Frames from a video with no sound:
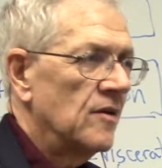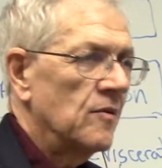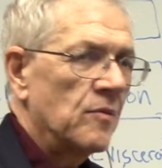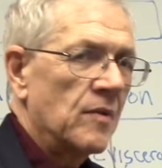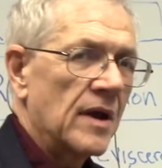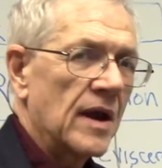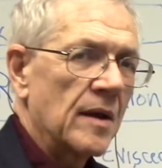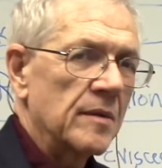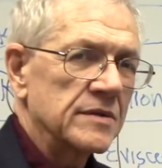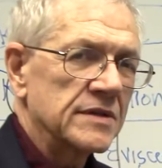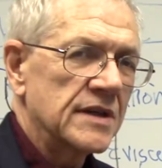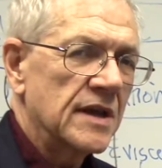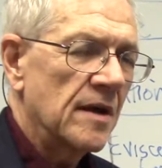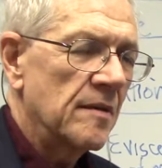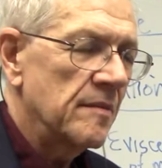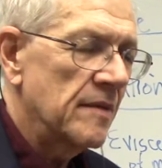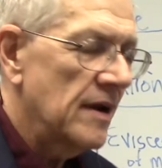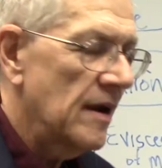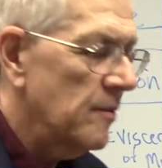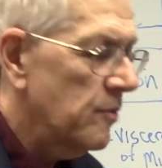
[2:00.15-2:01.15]
what I was
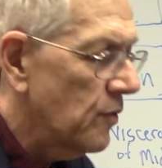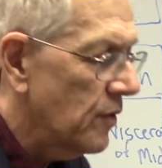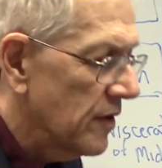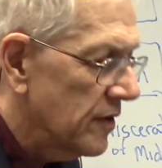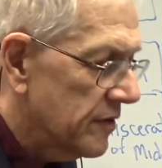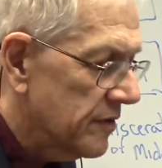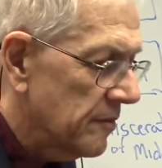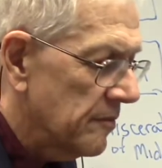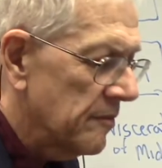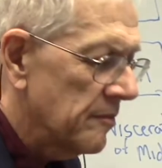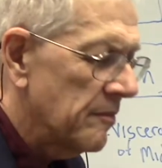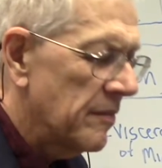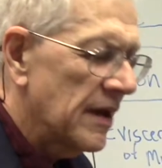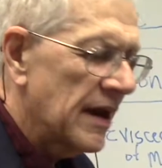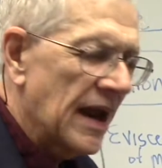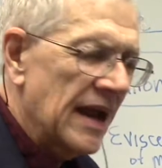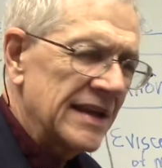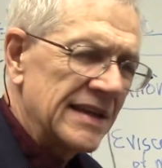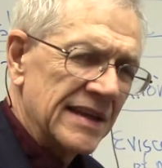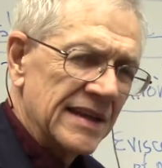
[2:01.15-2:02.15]
coming up with, but
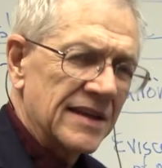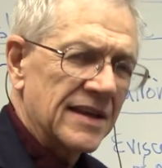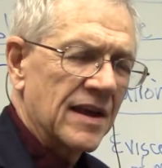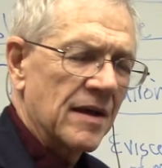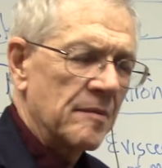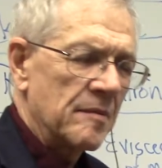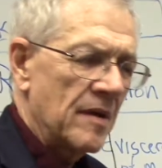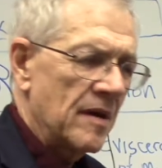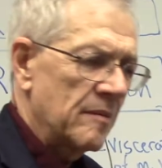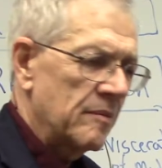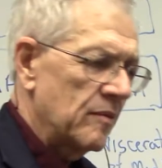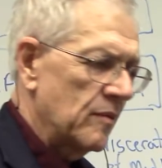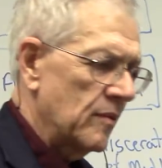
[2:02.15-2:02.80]
I did come up